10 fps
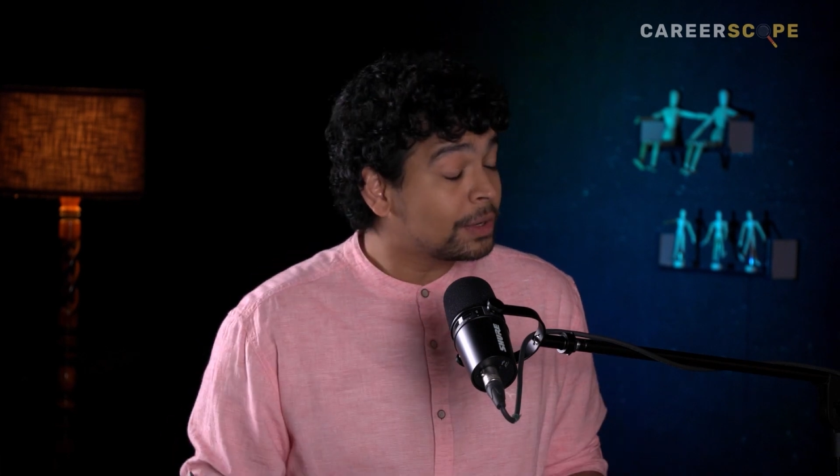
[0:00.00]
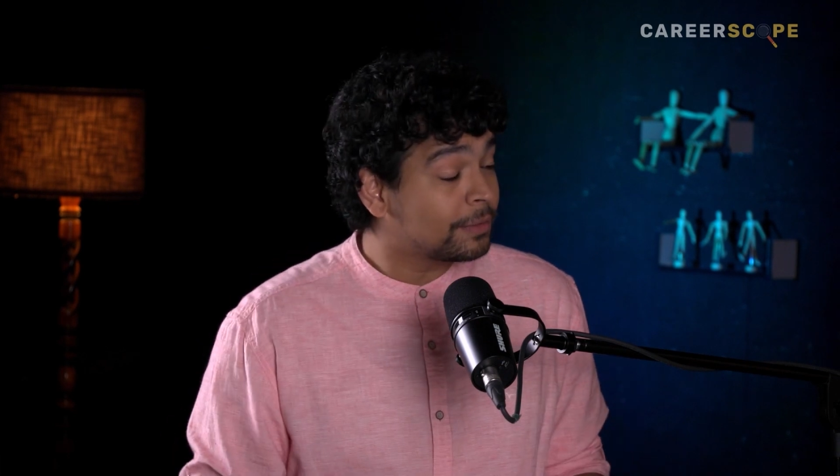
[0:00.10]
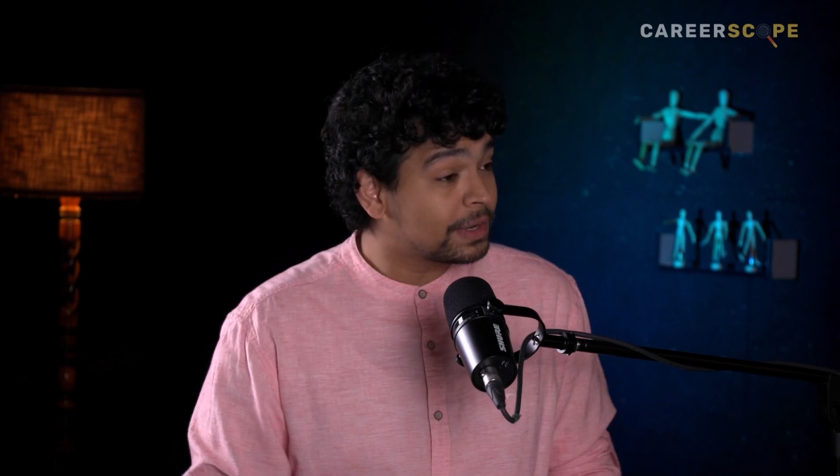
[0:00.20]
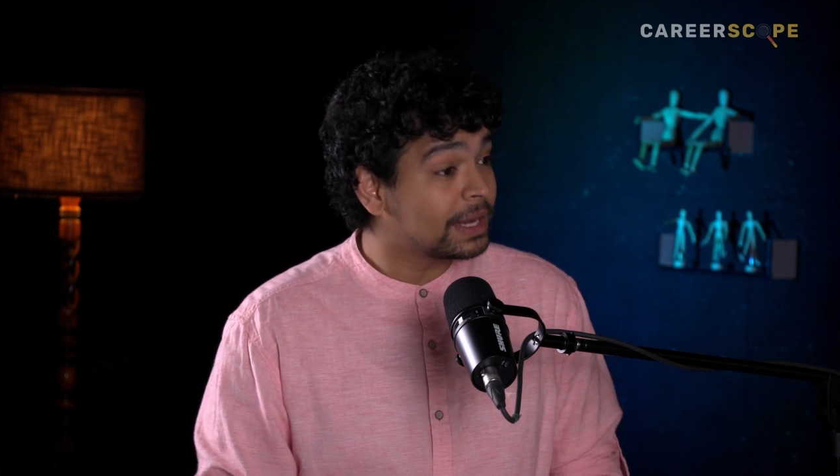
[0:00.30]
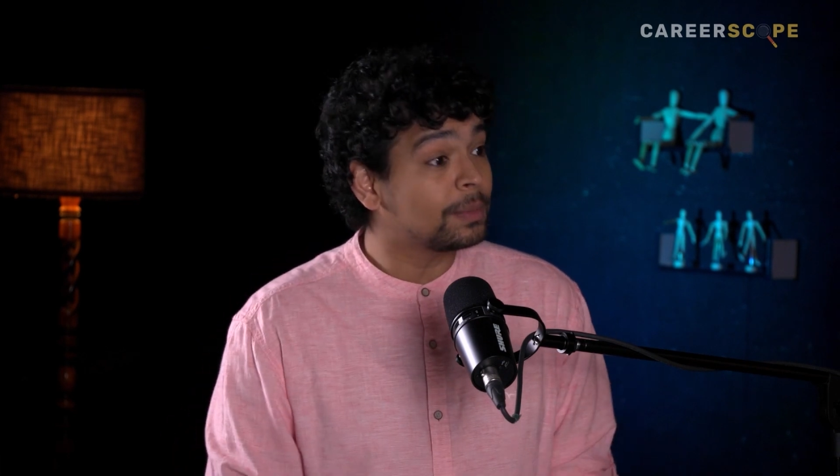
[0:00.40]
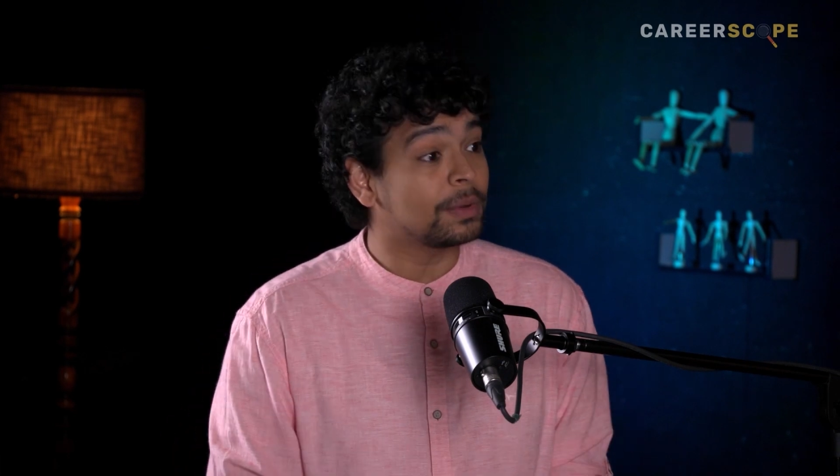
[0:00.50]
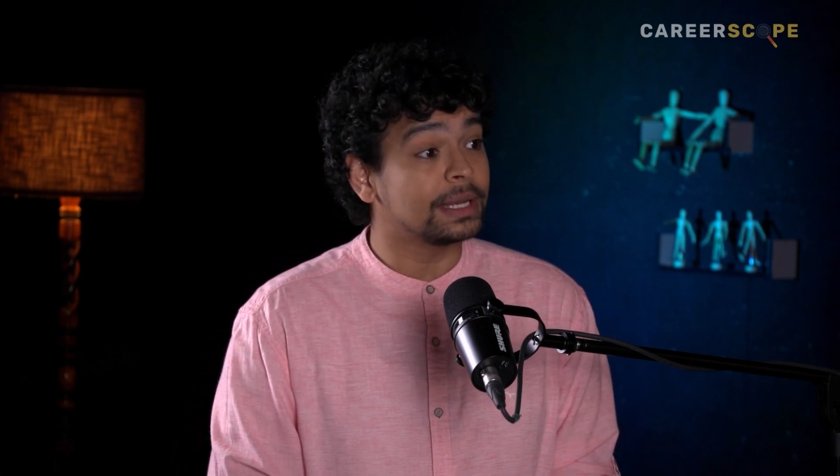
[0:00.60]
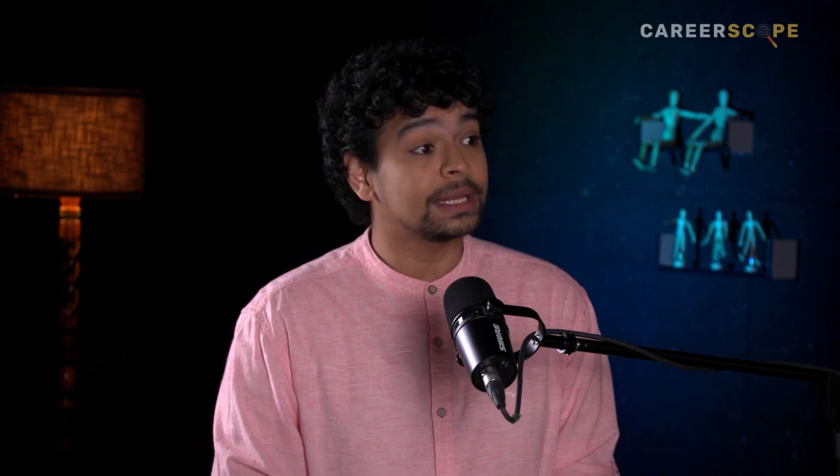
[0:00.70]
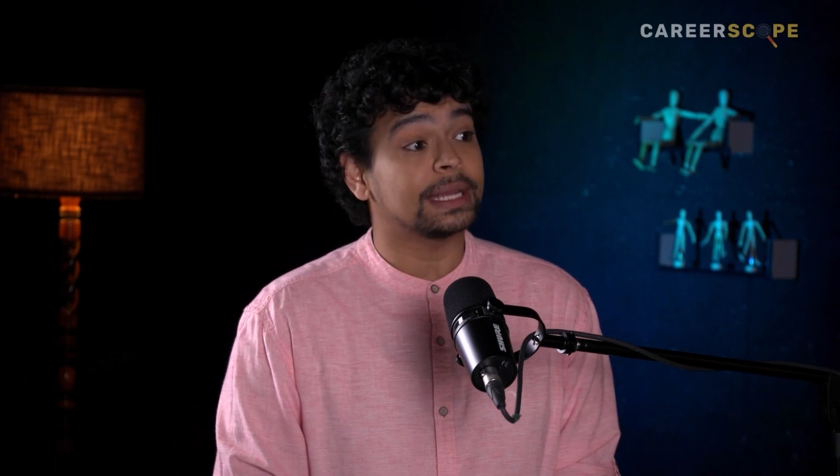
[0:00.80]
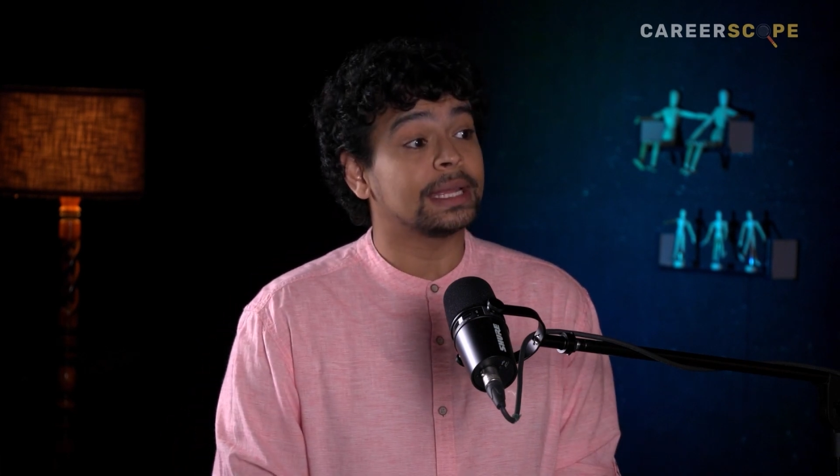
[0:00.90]
in the world of
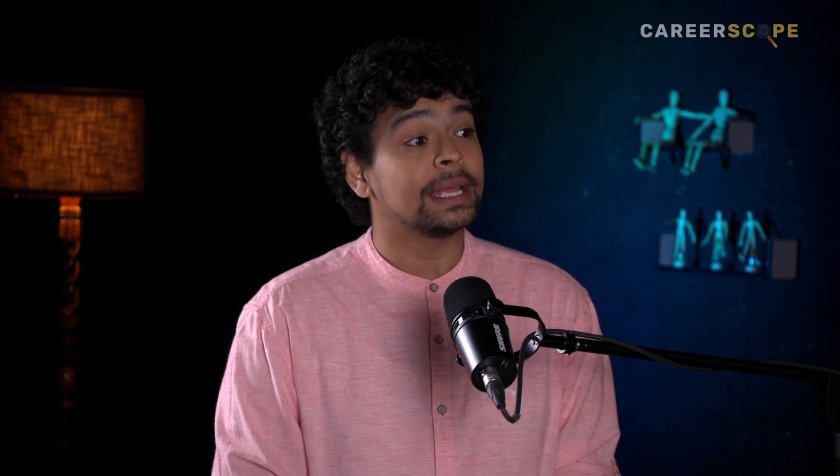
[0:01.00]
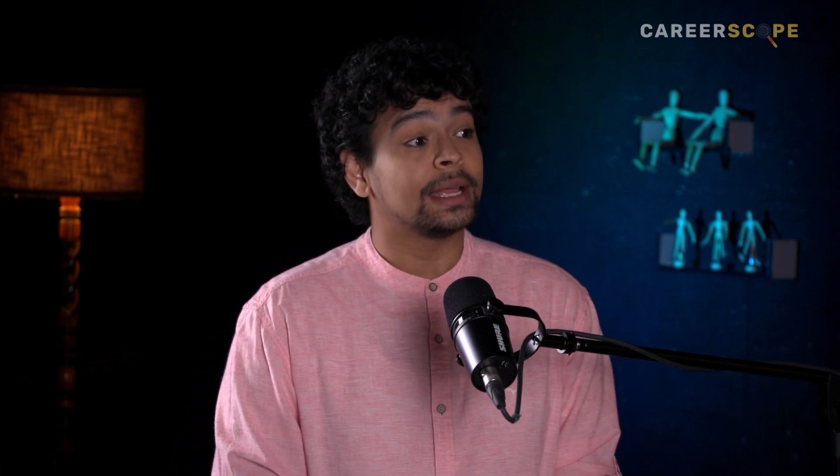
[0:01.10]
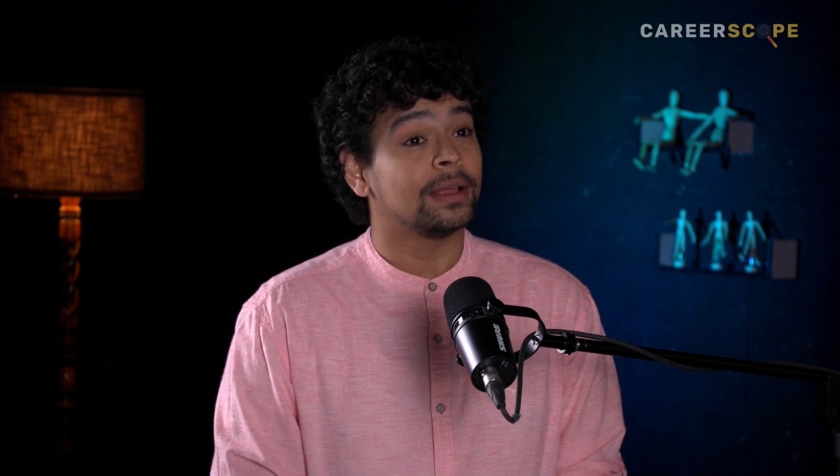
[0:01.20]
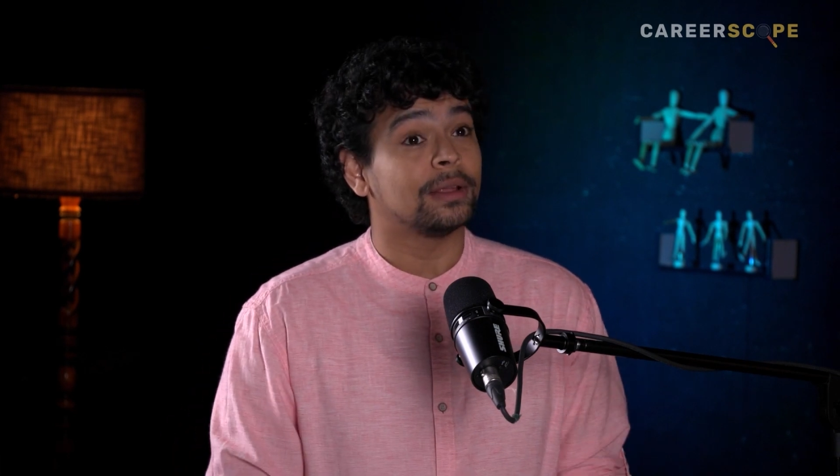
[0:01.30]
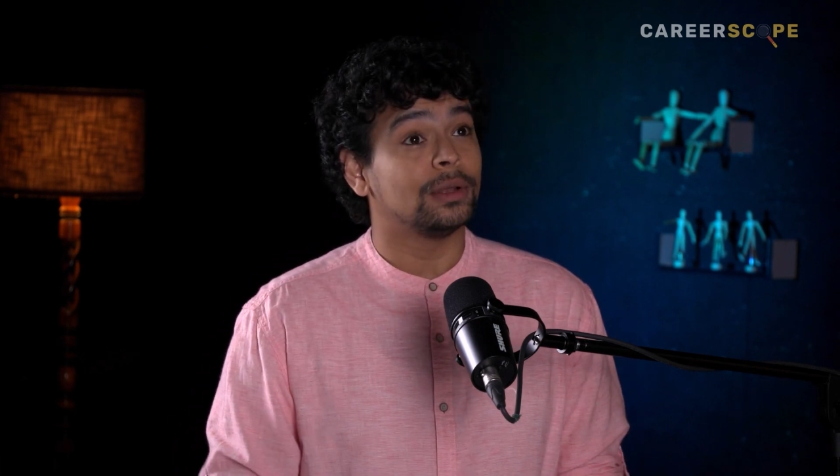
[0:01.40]
3D printing